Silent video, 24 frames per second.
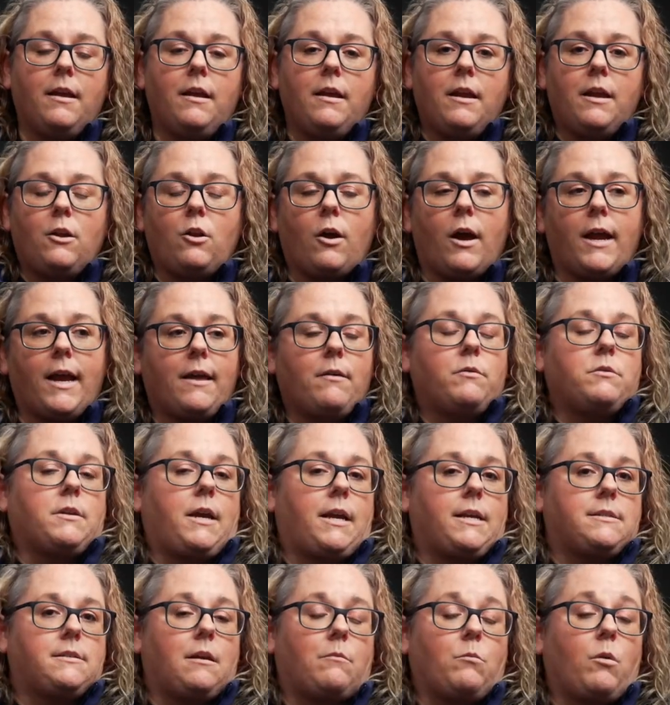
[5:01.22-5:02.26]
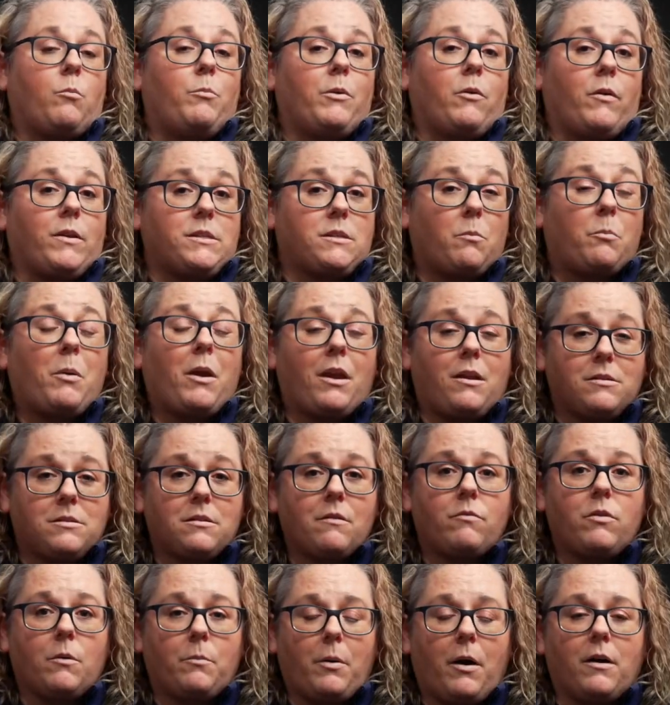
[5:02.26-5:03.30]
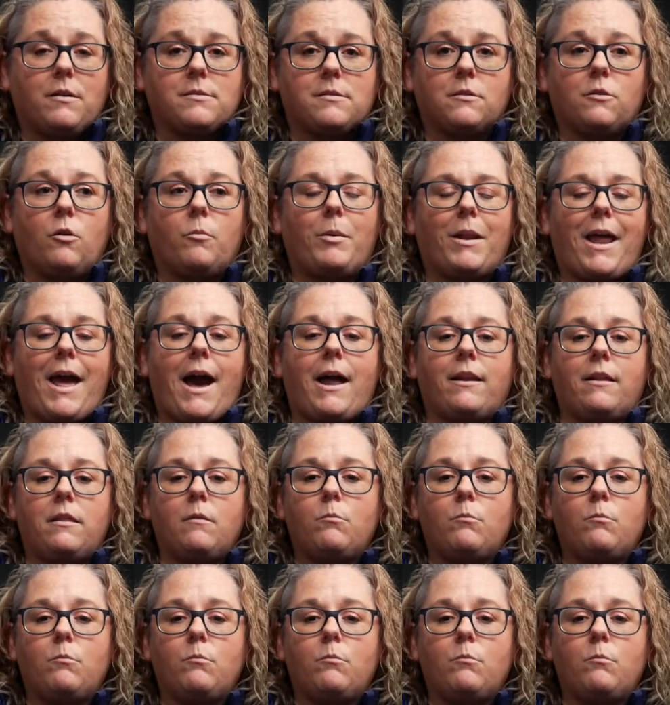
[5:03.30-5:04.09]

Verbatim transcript: You know, like I said, mobility is a piece of the puzzle, but adding the